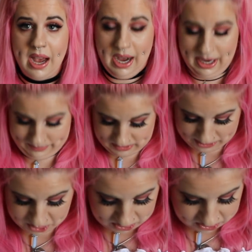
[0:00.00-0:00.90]

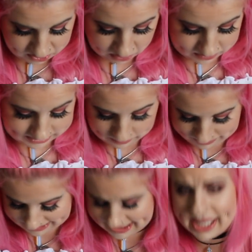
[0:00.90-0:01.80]
Especially just on
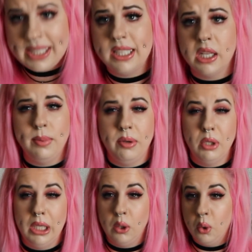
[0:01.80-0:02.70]
summer days, it's going to be
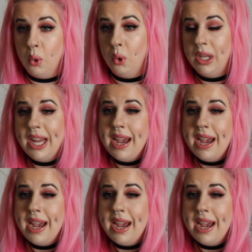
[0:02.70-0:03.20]
really cool.